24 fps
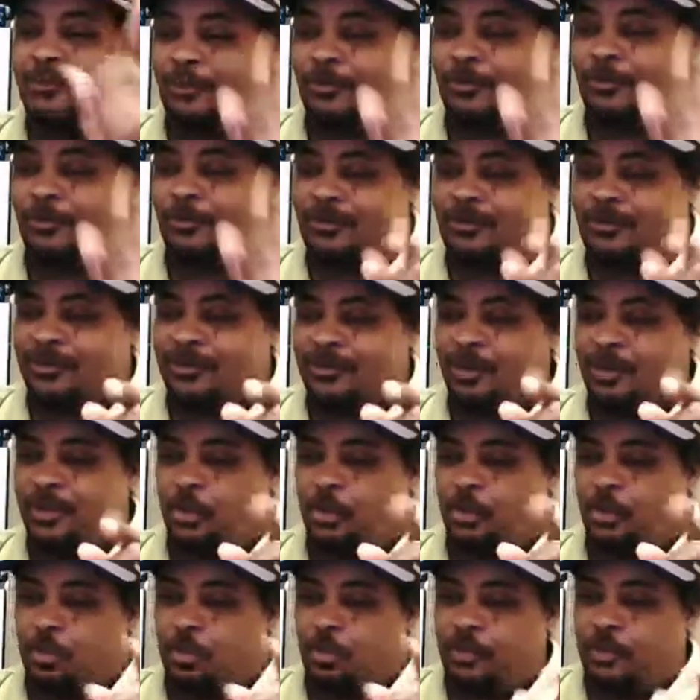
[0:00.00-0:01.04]
Jersey,
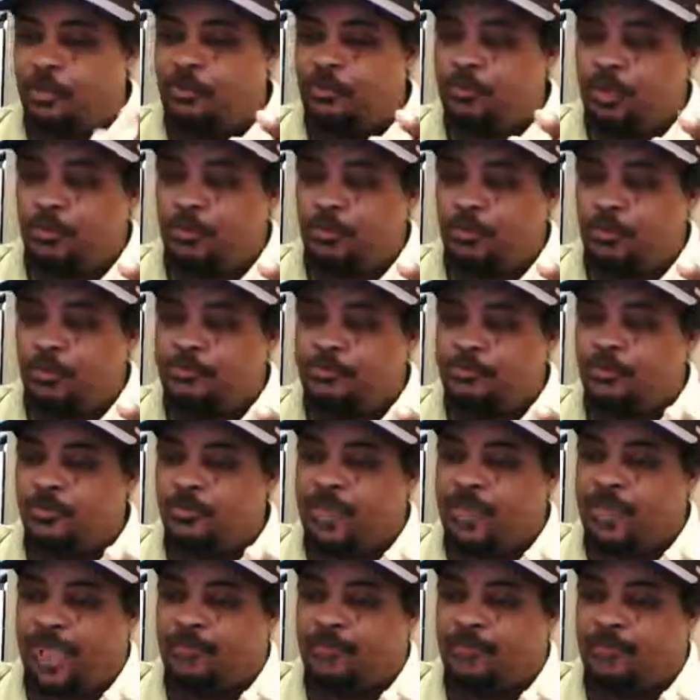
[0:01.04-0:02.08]
where you come up to the
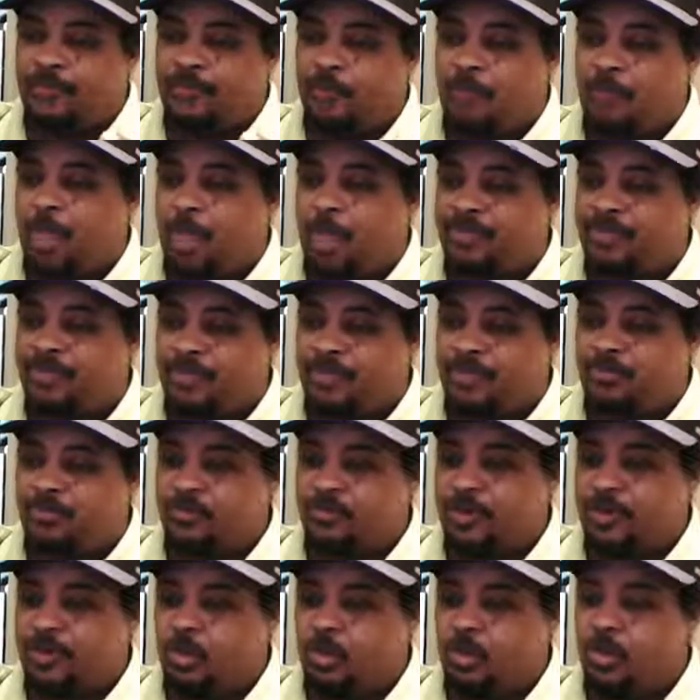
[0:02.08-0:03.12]
cash box. That's what
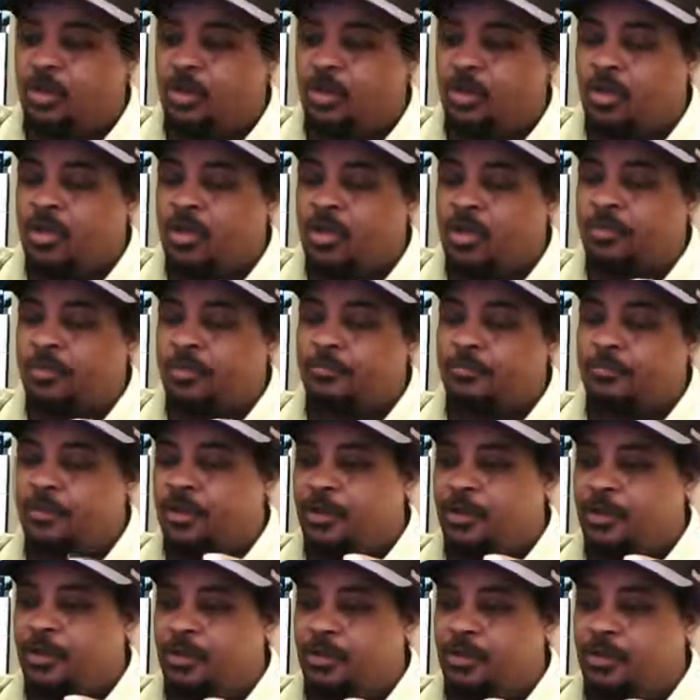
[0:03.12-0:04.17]
they call
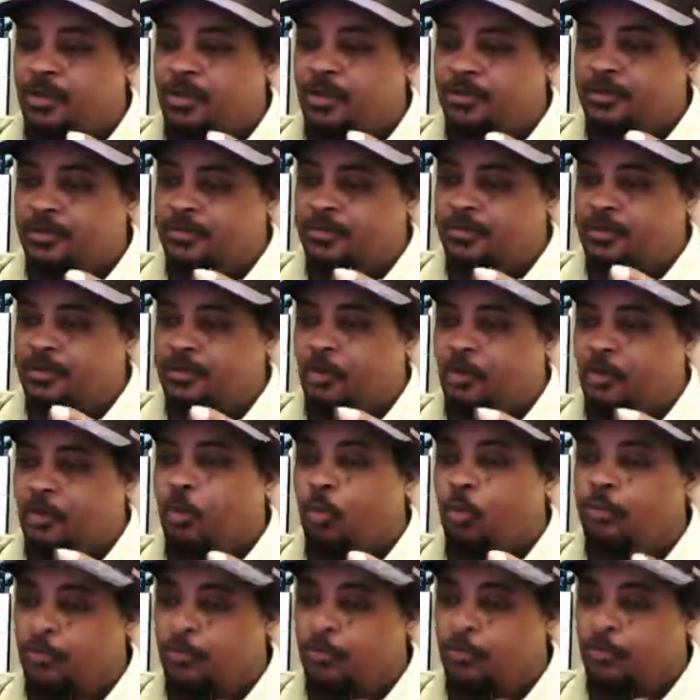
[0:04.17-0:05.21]
the
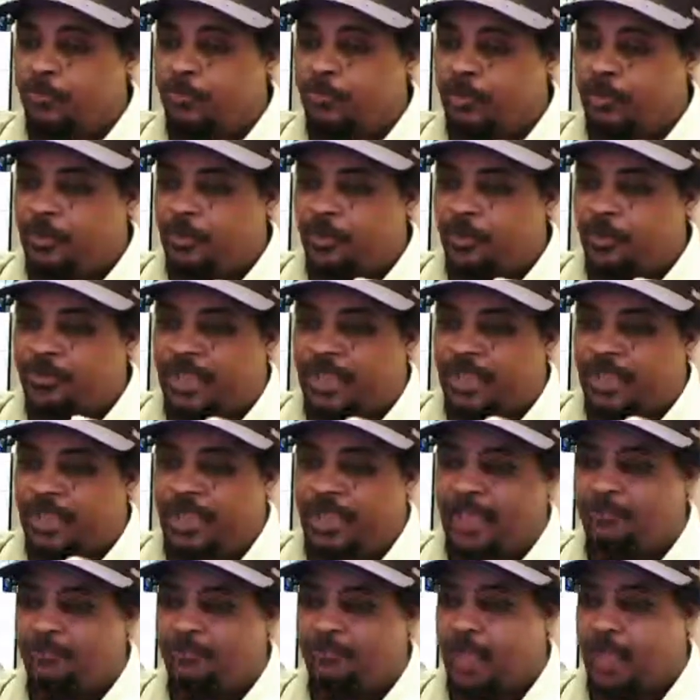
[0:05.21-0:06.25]
toll booth. They call it the
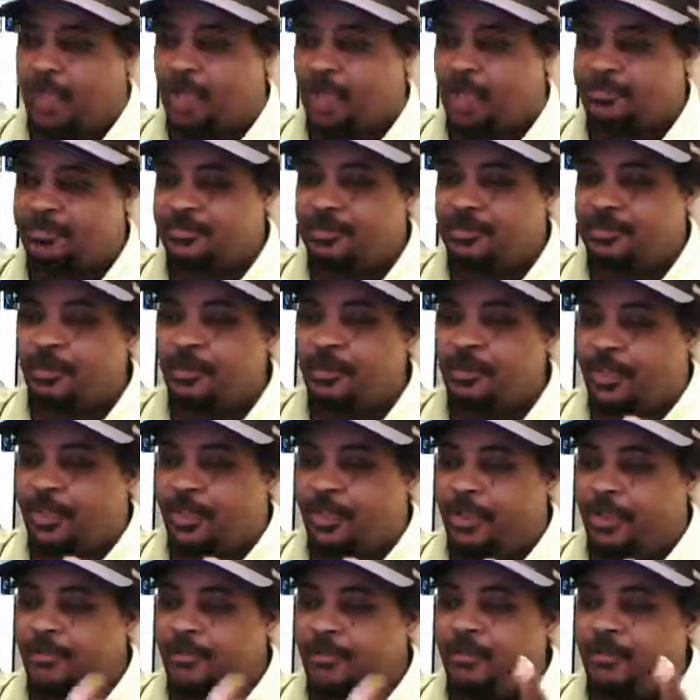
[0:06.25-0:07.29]
cash box.
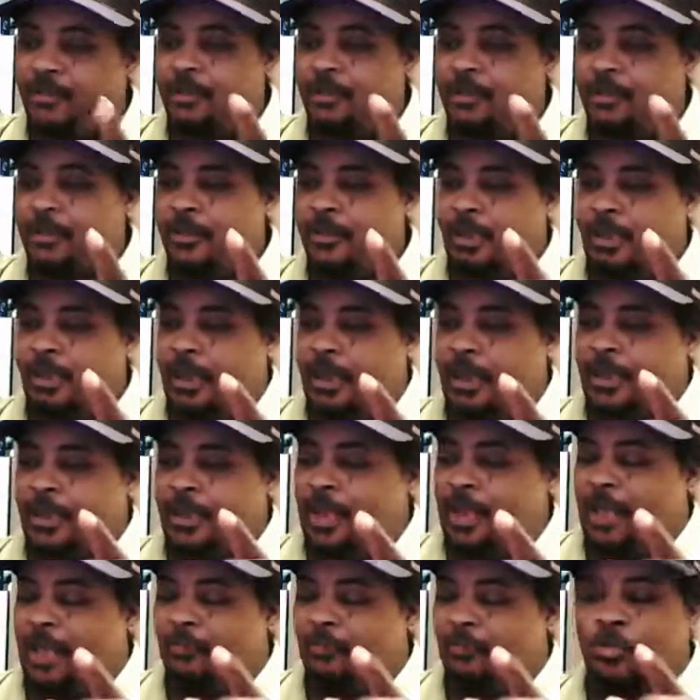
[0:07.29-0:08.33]
Okay? And
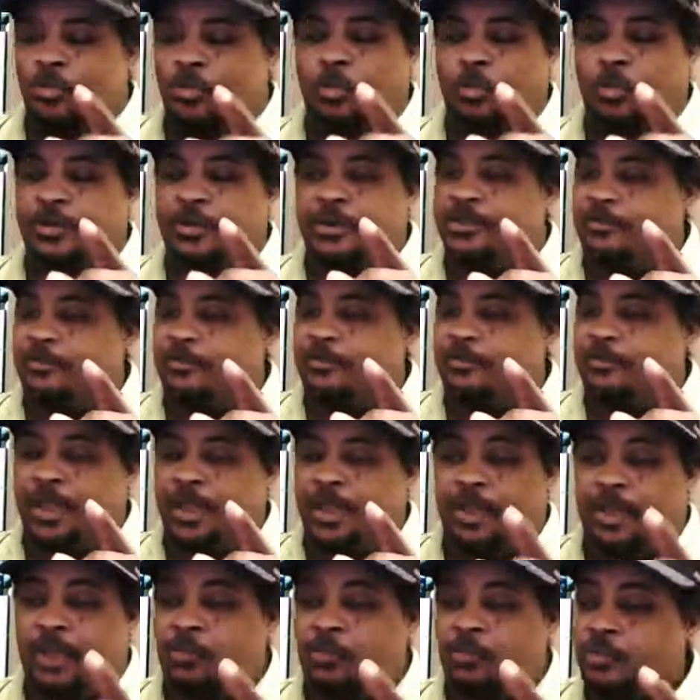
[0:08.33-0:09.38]
I don't know what this
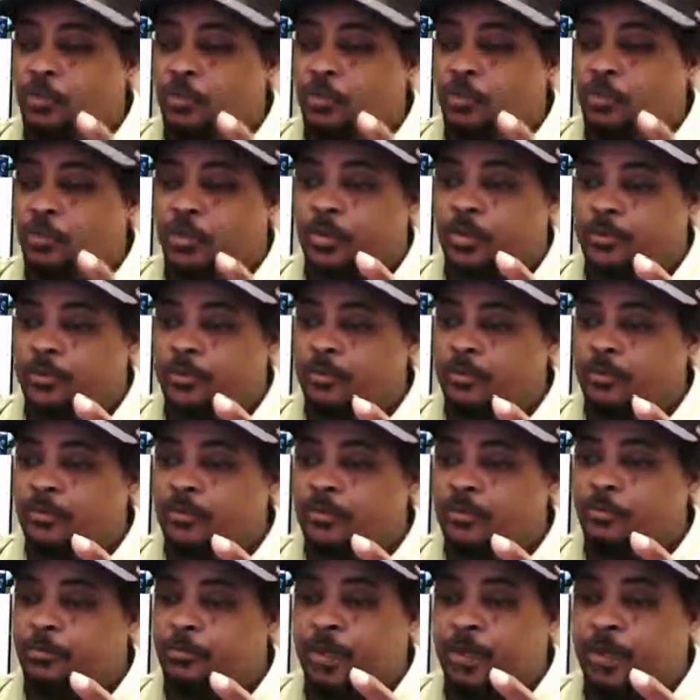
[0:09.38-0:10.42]
man was doing,
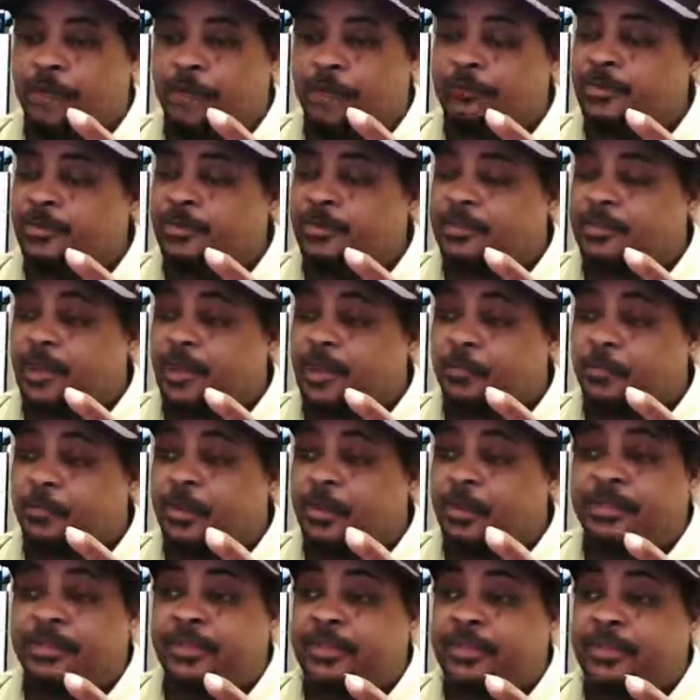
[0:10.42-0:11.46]
but for some
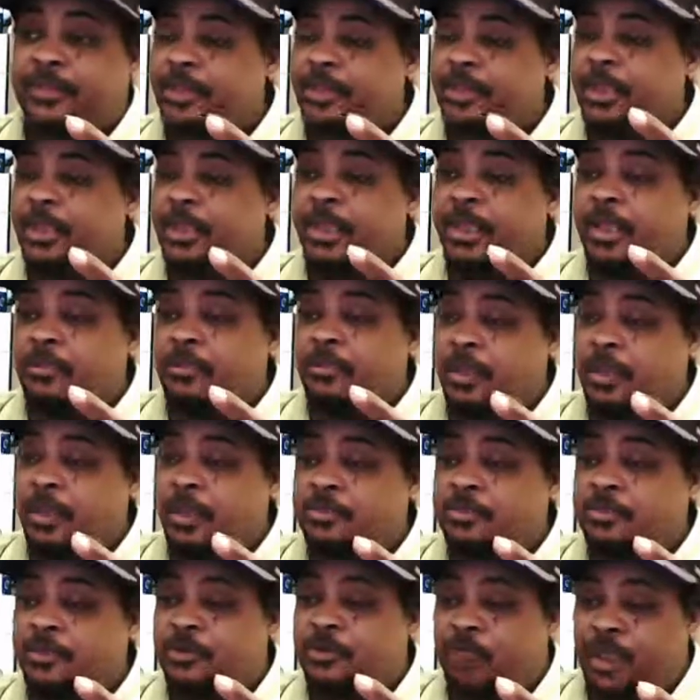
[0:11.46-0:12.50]
reason, he
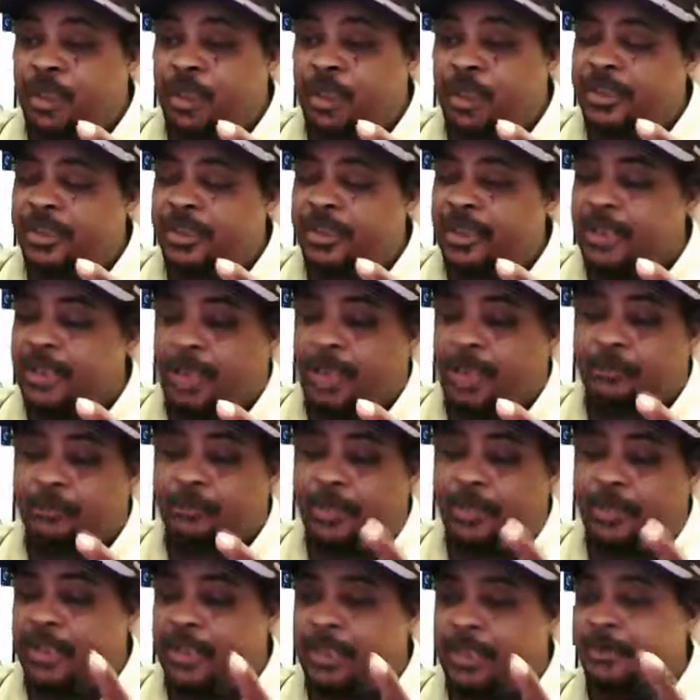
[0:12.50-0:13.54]
must be trying to get out of
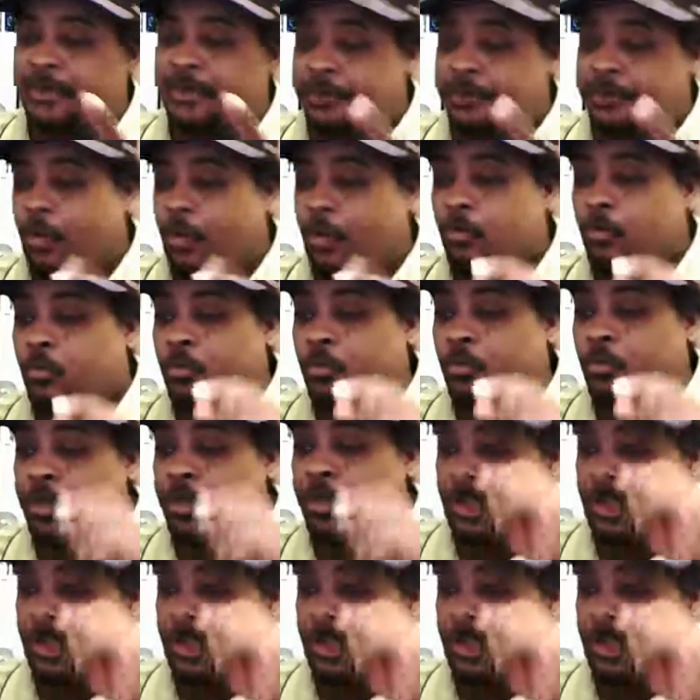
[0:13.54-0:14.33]
paying the toll.